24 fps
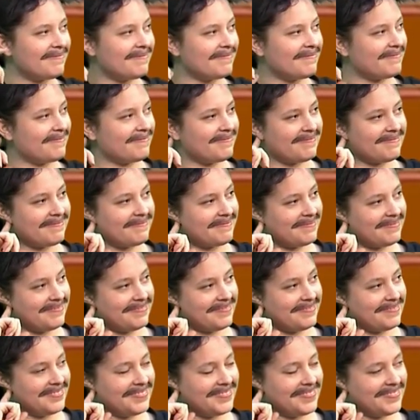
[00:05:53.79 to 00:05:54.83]

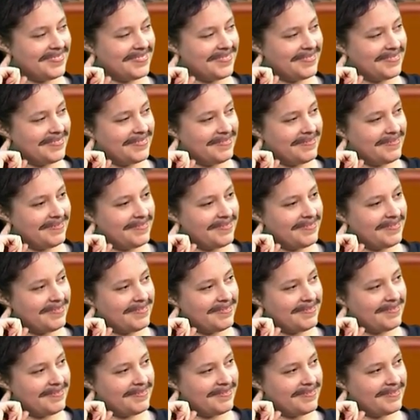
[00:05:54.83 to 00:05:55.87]

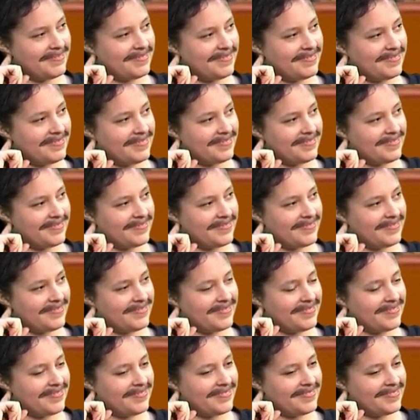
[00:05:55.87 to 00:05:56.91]

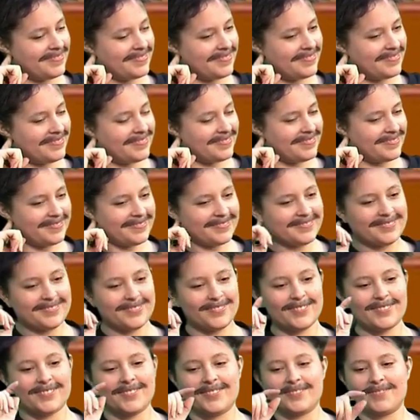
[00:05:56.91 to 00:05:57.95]

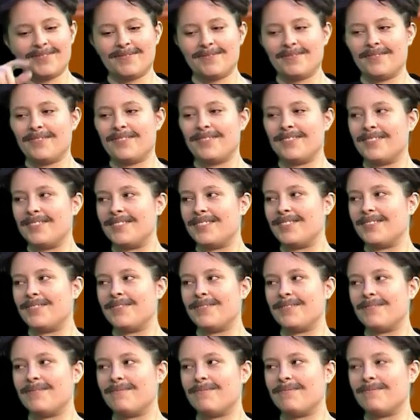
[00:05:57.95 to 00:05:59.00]

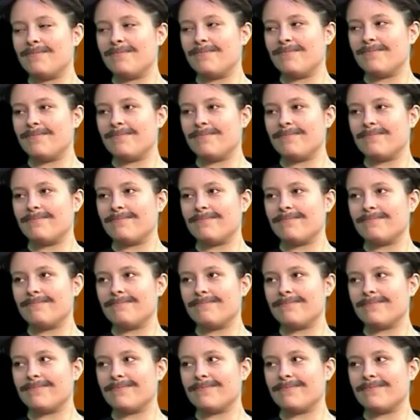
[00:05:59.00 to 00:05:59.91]
(not speaking)